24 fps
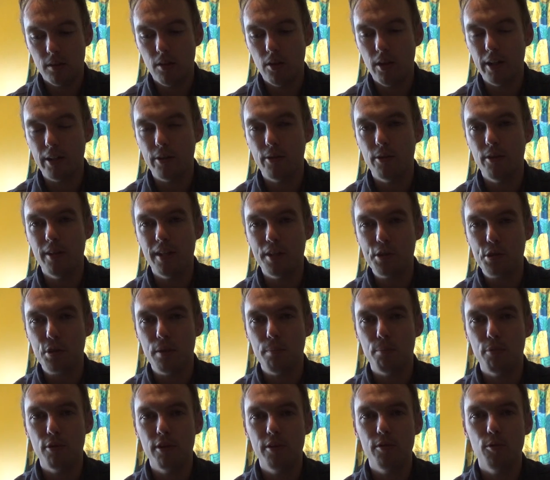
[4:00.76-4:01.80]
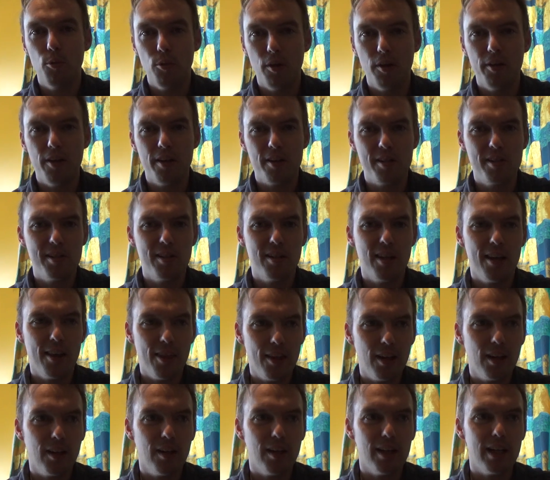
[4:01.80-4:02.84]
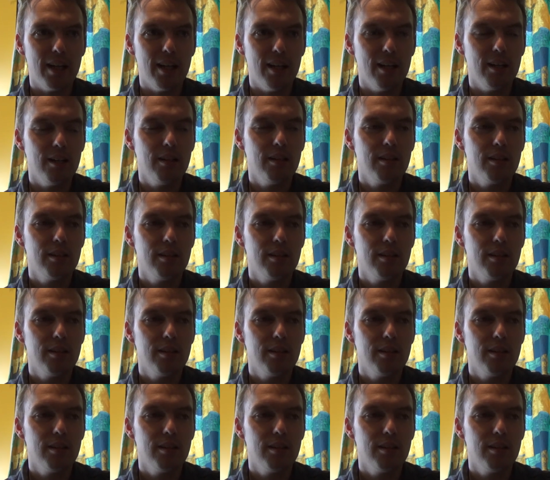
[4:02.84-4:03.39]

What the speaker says: I couldn't actually print all the things that I think I can.